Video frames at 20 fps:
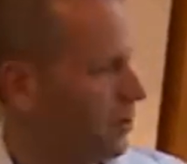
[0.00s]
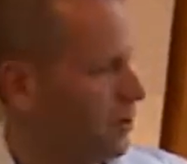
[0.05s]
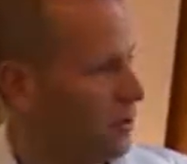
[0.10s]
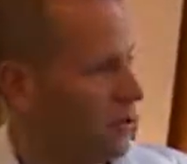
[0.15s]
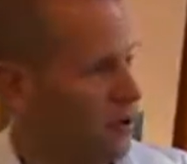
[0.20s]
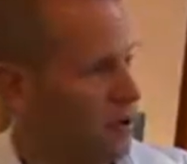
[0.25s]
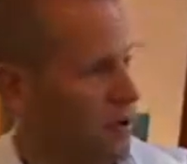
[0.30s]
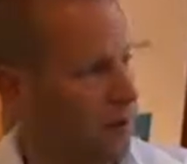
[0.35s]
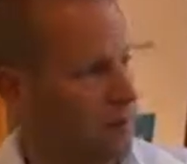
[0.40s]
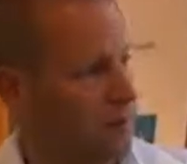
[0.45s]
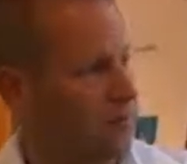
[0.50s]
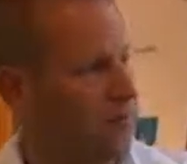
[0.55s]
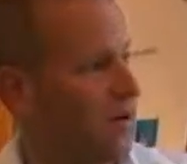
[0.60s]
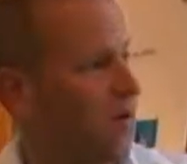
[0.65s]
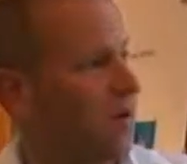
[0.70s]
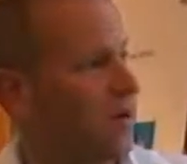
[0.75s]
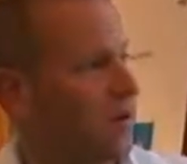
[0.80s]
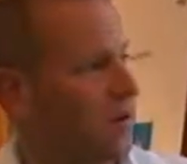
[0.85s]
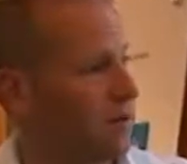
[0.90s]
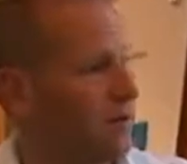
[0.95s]
He helped
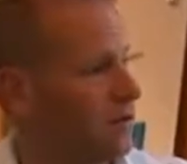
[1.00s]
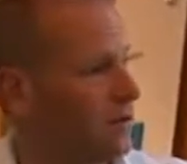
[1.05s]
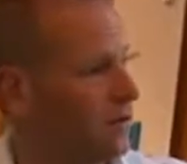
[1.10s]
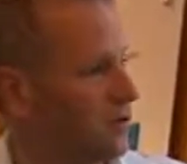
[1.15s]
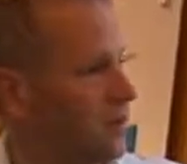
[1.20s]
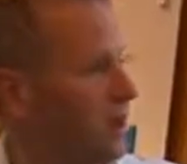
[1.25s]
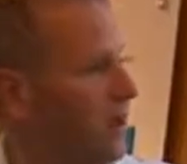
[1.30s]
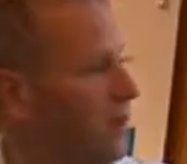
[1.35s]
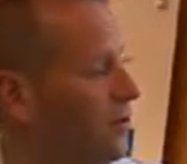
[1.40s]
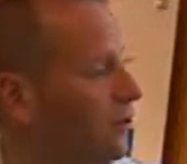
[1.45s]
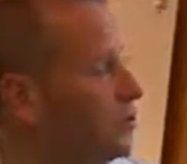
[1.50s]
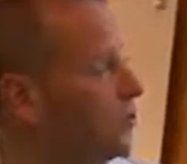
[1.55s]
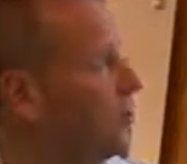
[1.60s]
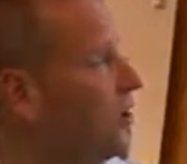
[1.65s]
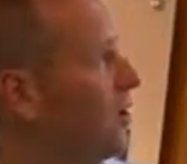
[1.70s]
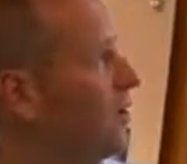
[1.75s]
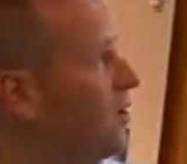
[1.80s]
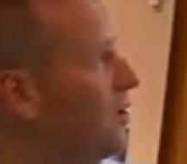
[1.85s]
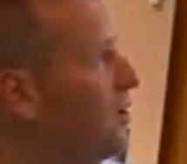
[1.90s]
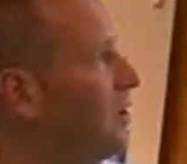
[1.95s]
design the
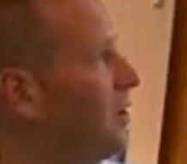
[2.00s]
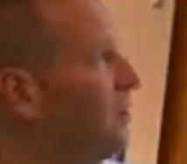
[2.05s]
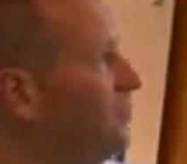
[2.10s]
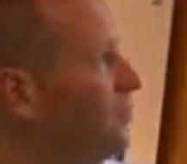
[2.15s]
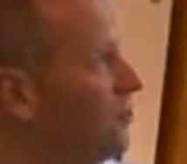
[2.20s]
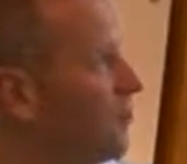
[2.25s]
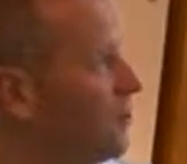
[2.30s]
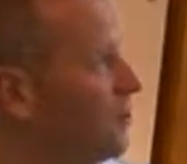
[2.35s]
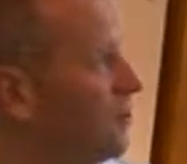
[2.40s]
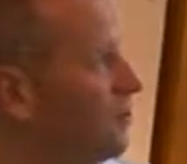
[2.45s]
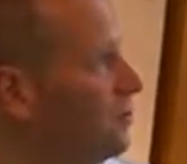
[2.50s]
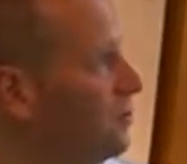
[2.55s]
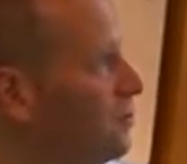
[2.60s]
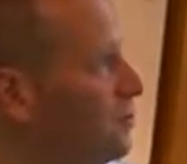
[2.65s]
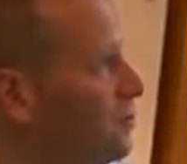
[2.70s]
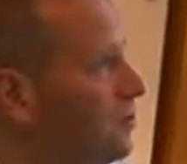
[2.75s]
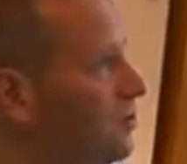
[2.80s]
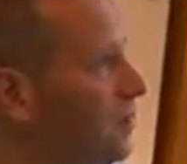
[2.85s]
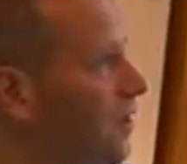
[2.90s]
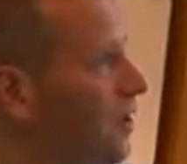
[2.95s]
Jarvik left ventricular
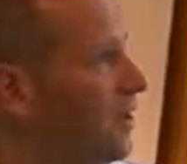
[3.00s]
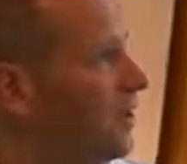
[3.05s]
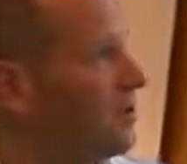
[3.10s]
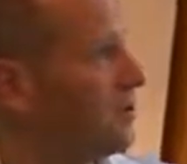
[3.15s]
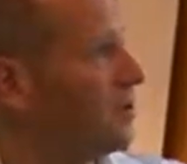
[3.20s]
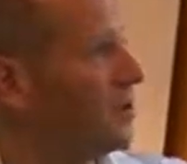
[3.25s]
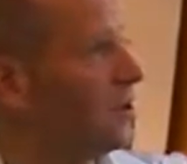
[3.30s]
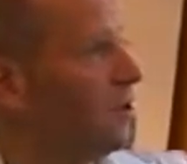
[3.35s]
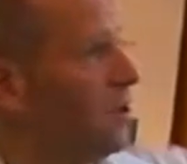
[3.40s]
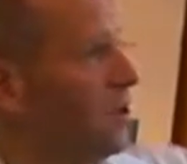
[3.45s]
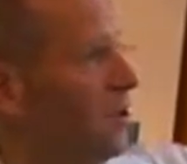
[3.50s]
assist device.